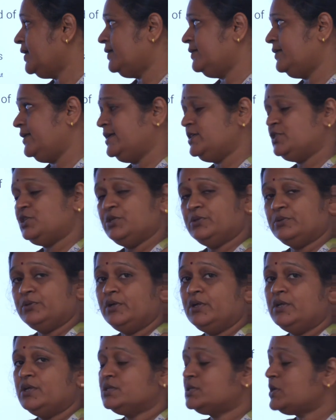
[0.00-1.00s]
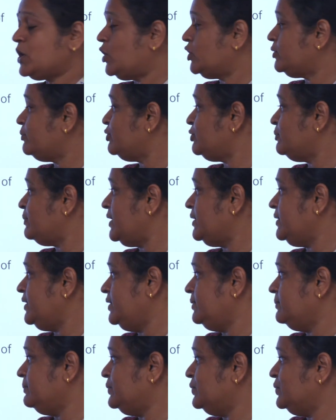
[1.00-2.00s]
n ratio. So output by
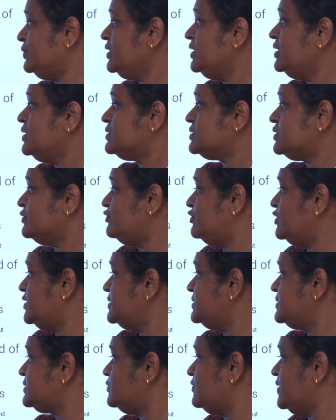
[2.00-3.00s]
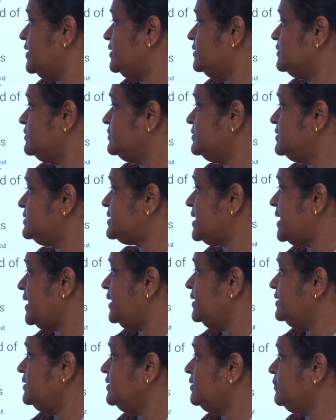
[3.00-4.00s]
input. So first one, this
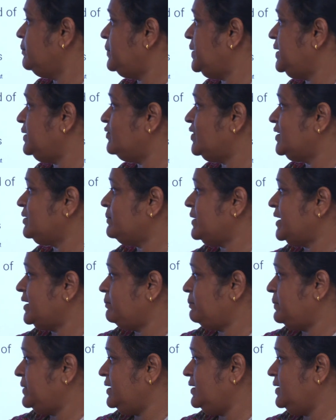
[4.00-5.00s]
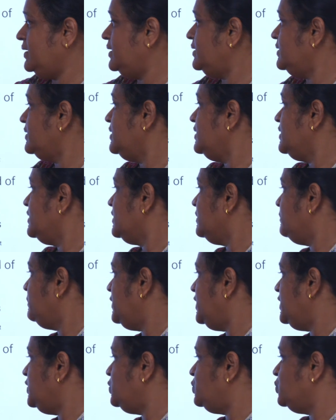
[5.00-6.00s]
n, P1 by Pn,
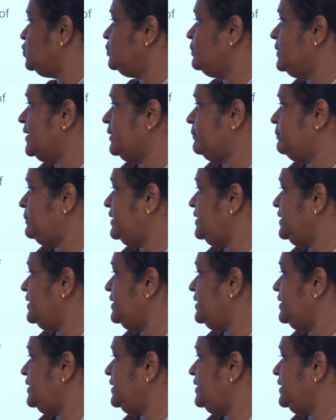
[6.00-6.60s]
P2 by